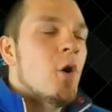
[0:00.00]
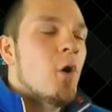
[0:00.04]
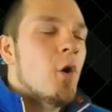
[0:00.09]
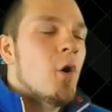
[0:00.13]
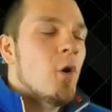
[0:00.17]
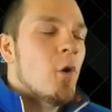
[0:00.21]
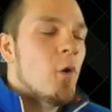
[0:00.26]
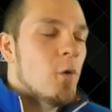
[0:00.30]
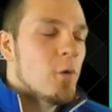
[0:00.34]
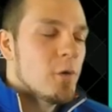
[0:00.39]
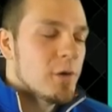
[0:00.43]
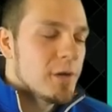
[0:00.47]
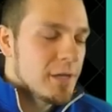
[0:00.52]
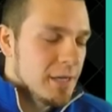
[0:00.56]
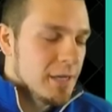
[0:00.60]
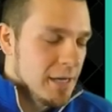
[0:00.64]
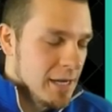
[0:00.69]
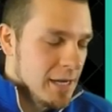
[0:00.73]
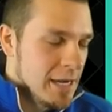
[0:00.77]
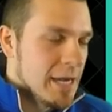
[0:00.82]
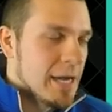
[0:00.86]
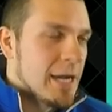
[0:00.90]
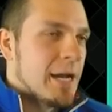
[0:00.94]

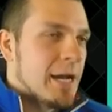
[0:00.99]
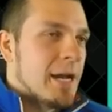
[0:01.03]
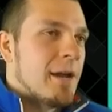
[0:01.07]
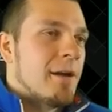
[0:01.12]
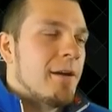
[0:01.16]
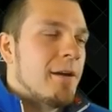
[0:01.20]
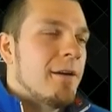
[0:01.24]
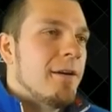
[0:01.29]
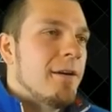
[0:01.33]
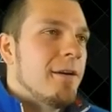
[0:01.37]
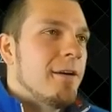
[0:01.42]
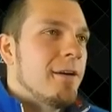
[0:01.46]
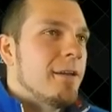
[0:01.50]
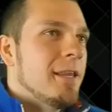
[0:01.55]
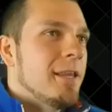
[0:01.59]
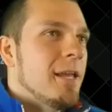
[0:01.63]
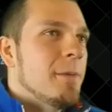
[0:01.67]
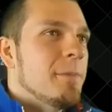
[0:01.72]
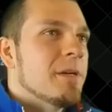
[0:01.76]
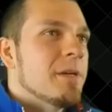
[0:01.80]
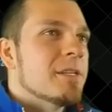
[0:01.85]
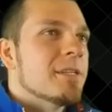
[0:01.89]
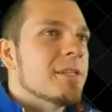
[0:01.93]
Okay.
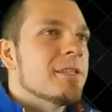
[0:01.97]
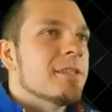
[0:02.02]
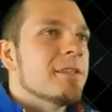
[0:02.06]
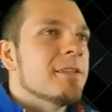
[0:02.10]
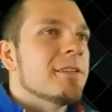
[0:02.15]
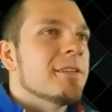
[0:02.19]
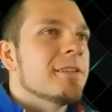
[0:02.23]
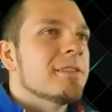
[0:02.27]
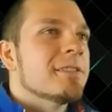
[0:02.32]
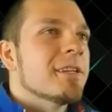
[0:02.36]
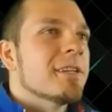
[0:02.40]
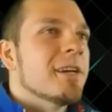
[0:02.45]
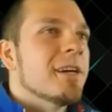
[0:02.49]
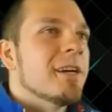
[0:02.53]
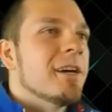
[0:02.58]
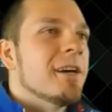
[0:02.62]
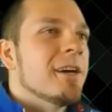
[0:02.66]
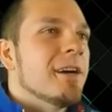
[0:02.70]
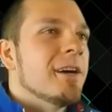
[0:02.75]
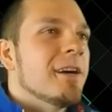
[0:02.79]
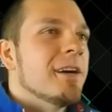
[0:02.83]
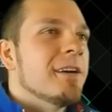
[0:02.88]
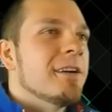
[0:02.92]
Allow me to,
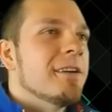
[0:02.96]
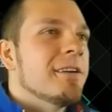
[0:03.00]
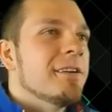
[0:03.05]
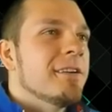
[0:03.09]
to